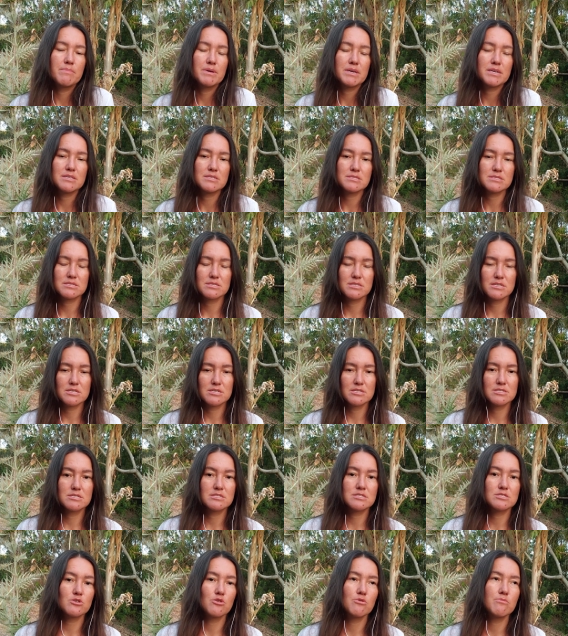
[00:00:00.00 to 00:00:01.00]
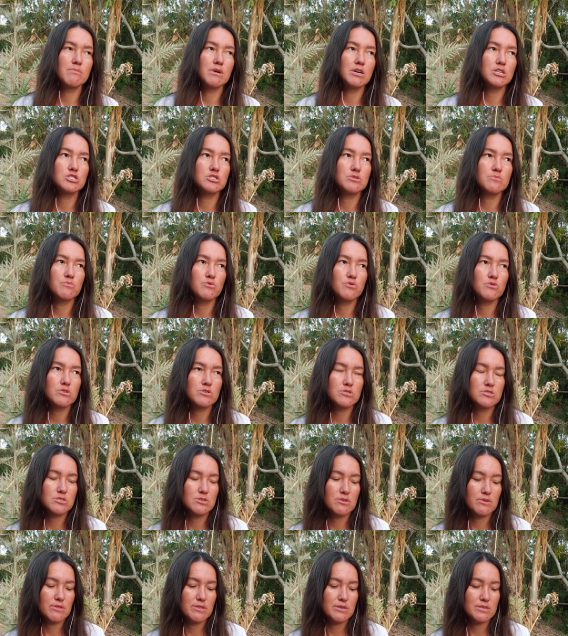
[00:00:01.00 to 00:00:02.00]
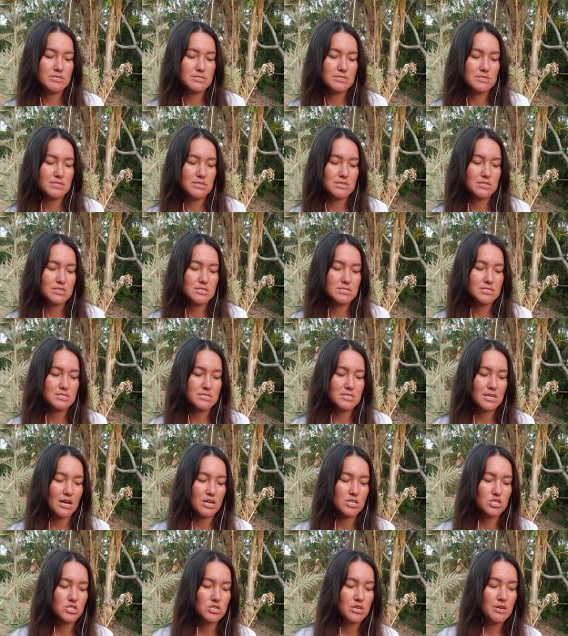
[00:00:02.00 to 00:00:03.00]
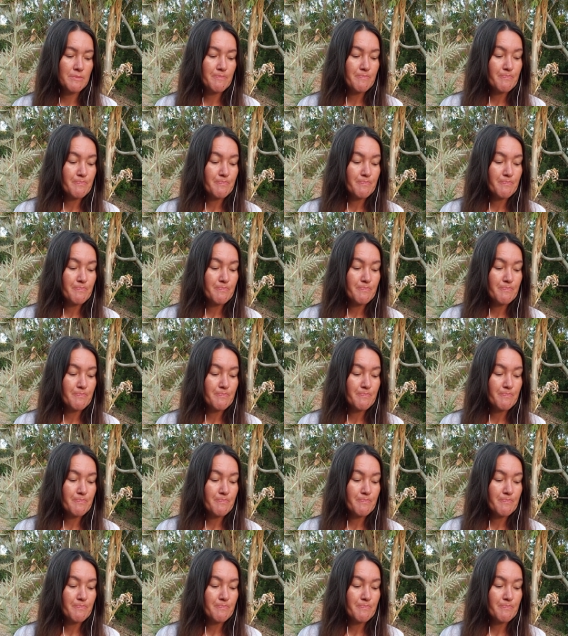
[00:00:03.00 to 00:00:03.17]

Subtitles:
because there is so much more to this. There is such